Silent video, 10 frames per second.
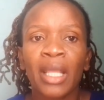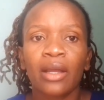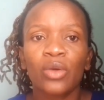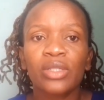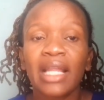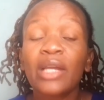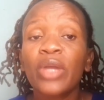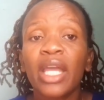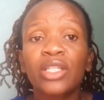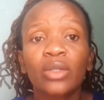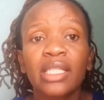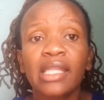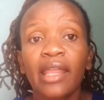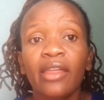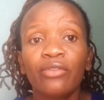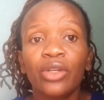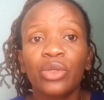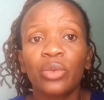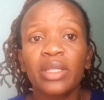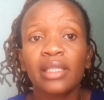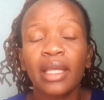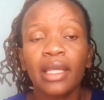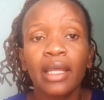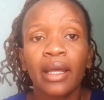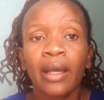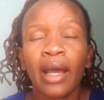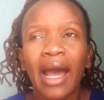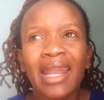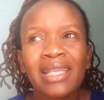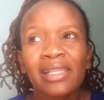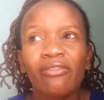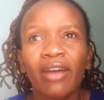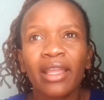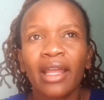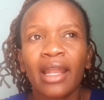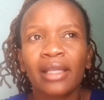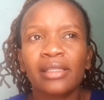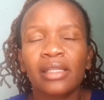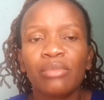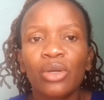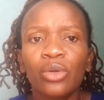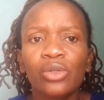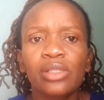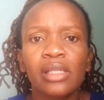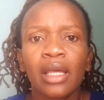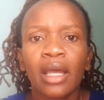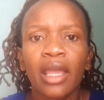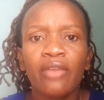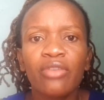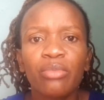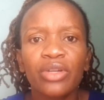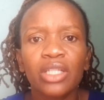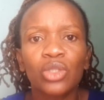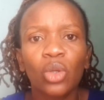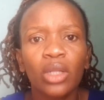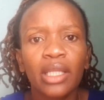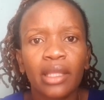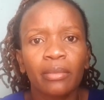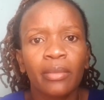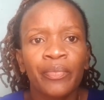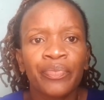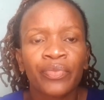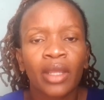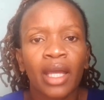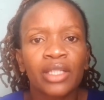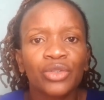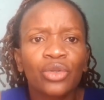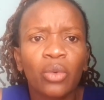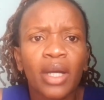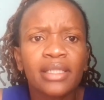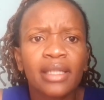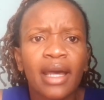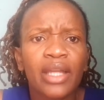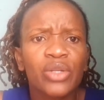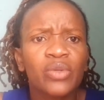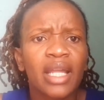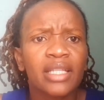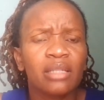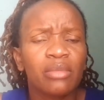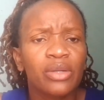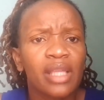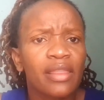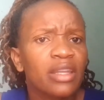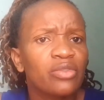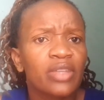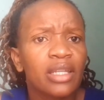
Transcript: because like we had talked in the other video we said anaweza fanya nursing because everybody told them that you know what uh, do nursing because at the end of the